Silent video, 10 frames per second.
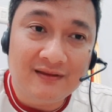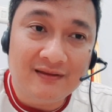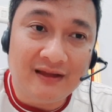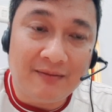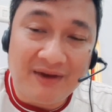
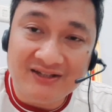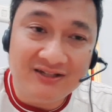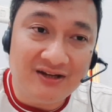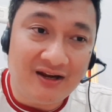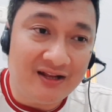that
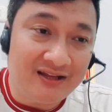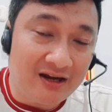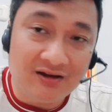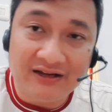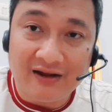Manchester United
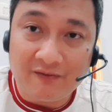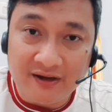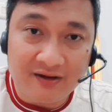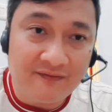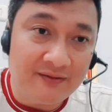cannot get
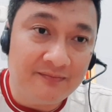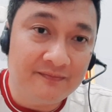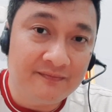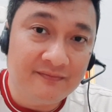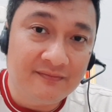rid of them.
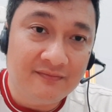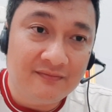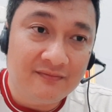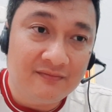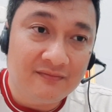
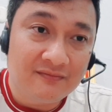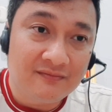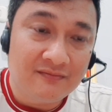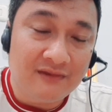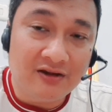
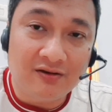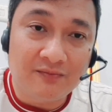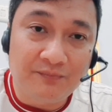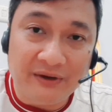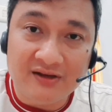They
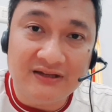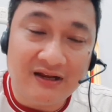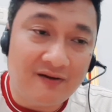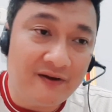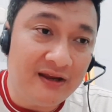got bigger
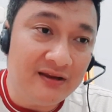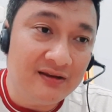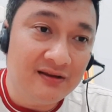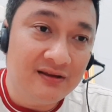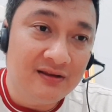salary.
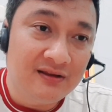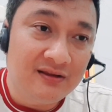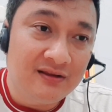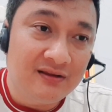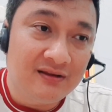
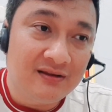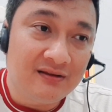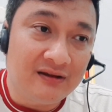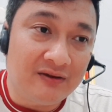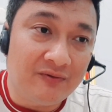
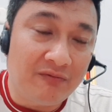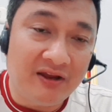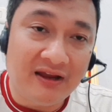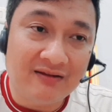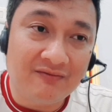When
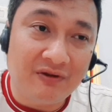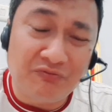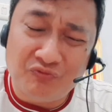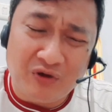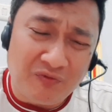
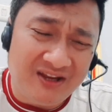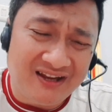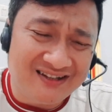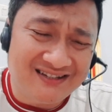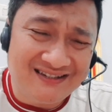we
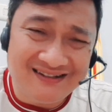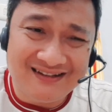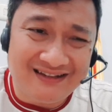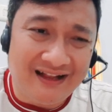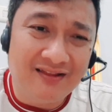can
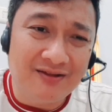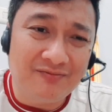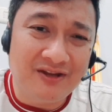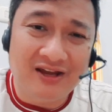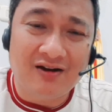sell them,
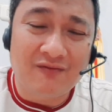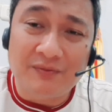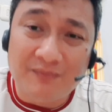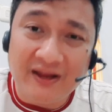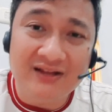we cannot
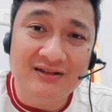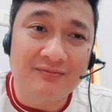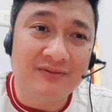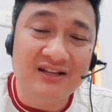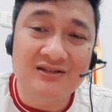replace
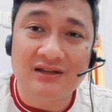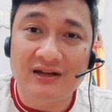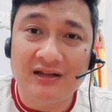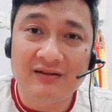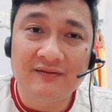them
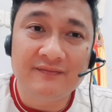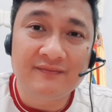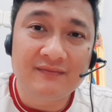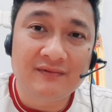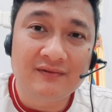instantly
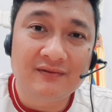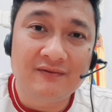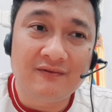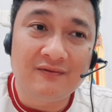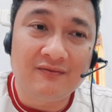
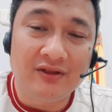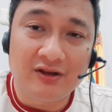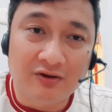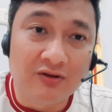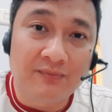with the
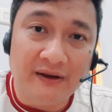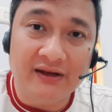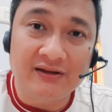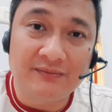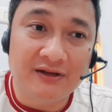good
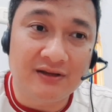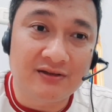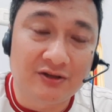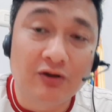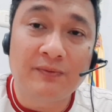players,
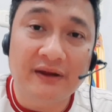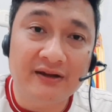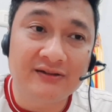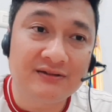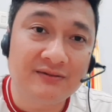because good
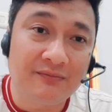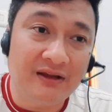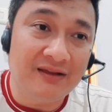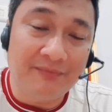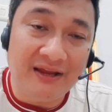players,
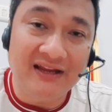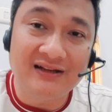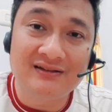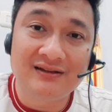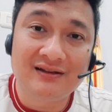it means